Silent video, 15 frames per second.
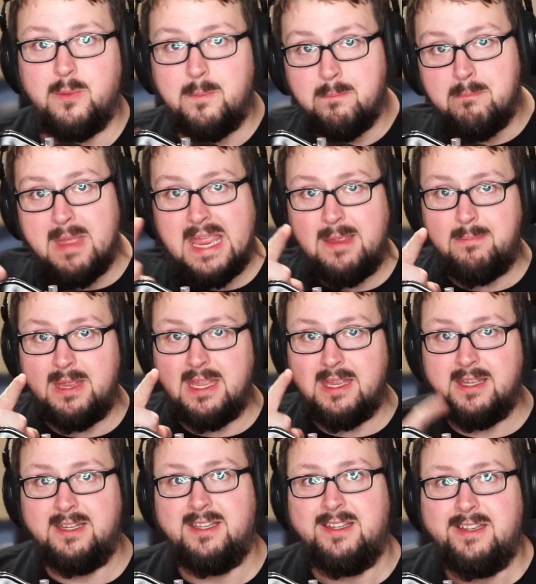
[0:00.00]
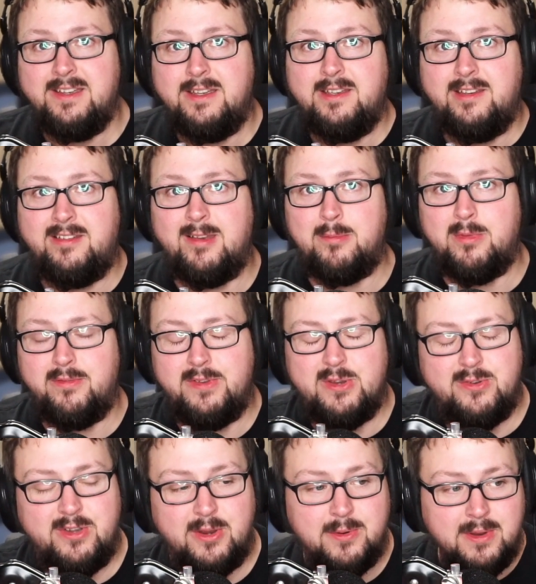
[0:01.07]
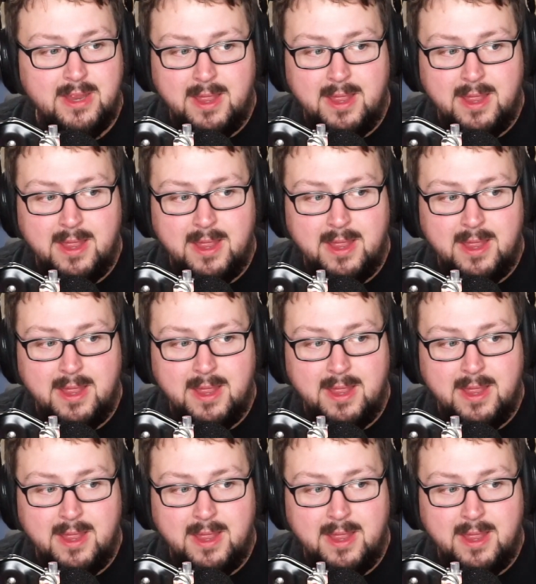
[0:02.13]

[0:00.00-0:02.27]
Maybe some of you do.